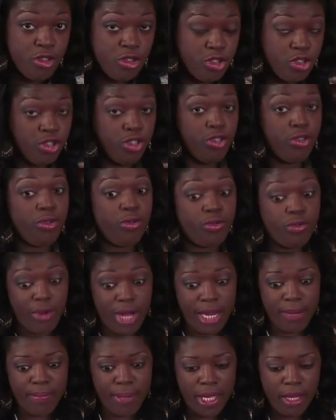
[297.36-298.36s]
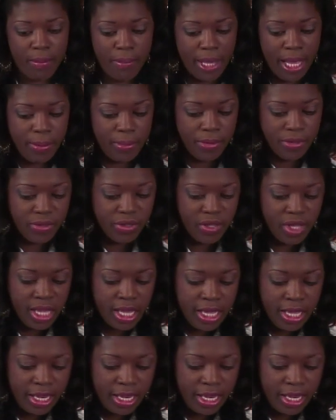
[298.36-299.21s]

two red bell peppers.